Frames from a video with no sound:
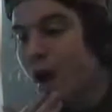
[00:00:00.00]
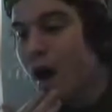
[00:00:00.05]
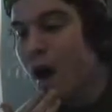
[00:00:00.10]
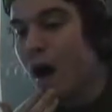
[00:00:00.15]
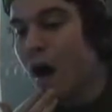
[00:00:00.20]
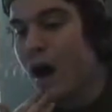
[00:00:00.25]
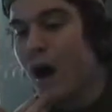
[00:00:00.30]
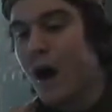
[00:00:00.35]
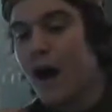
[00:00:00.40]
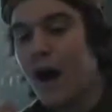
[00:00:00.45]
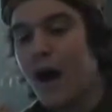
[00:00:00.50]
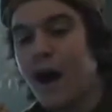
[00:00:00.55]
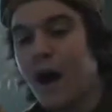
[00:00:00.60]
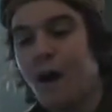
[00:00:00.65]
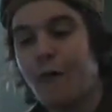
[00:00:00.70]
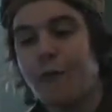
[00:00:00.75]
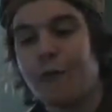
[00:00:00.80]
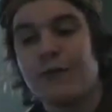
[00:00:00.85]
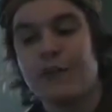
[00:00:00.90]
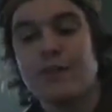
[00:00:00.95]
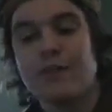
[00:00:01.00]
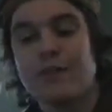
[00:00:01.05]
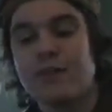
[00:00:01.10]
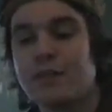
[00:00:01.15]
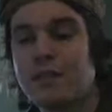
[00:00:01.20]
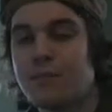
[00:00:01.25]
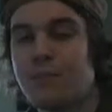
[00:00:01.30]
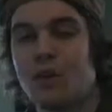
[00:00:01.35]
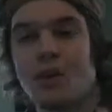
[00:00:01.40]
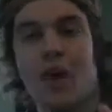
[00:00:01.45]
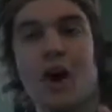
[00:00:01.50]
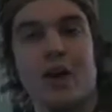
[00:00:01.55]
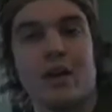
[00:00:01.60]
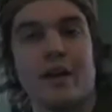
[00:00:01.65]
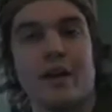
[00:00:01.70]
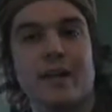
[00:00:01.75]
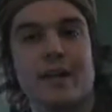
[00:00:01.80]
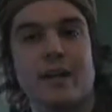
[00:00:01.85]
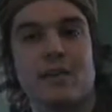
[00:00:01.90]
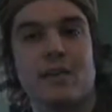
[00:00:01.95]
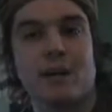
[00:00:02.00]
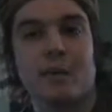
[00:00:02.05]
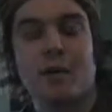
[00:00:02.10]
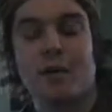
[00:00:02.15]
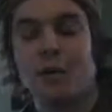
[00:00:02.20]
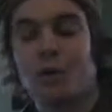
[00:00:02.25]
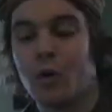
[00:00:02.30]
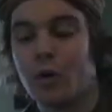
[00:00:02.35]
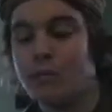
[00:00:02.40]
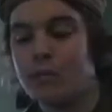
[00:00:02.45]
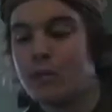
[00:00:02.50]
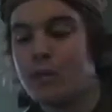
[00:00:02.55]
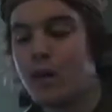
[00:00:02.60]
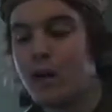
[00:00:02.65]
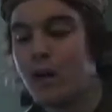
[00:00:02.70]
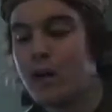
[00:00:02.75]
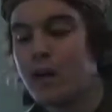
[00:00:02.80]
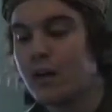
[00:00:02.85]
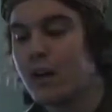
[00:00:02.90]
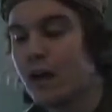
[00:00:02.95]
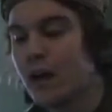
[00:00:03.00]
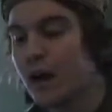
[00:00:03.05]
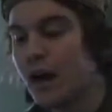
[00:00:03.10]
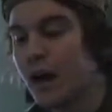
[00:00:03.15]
Alfred seemed a lot like Grandma Wormtongue.